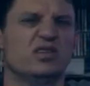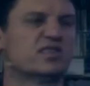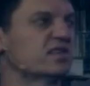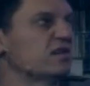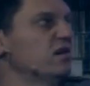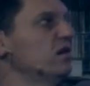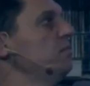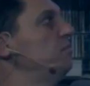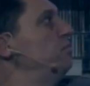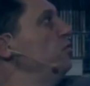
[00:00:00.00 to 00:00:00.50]
it's
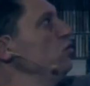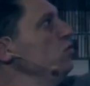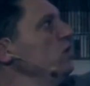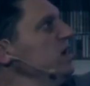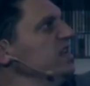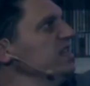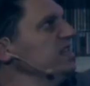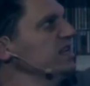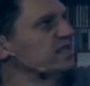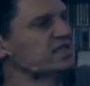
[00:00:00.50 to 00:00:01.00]
got a blue
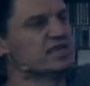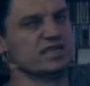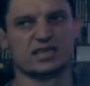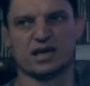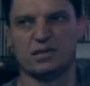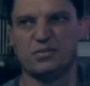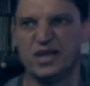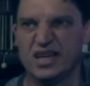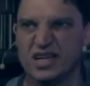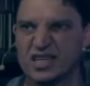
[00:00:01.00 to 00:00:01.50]
in the
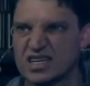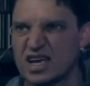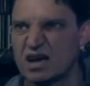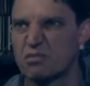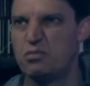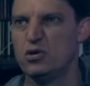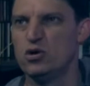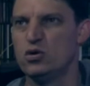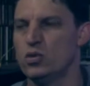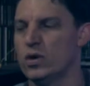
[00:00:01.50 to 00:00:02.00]
tint. I mean, it's
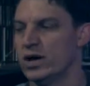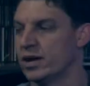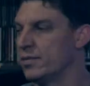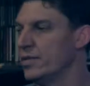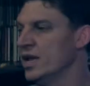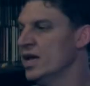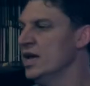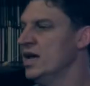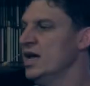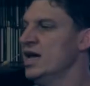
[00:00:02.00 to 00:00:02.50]
like blue
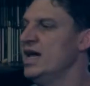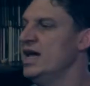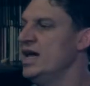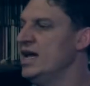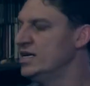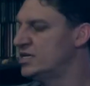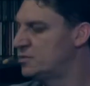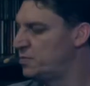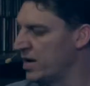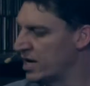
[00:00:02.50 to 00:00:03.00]
word.
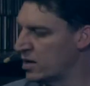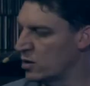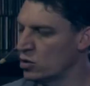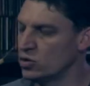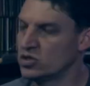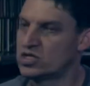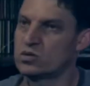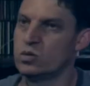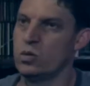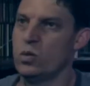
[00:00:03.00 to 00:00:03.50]
Is
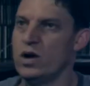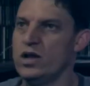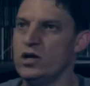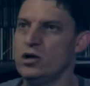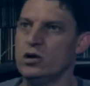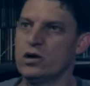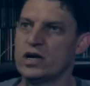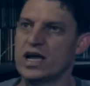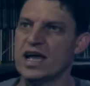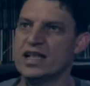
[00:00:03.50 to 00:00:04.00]
because when
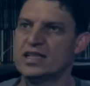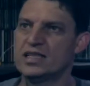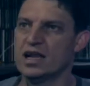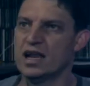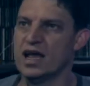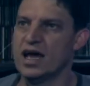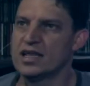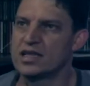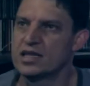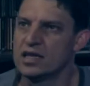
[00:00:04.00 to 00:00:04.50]
you locate the
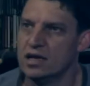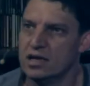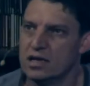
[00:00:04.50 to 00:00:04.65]
light,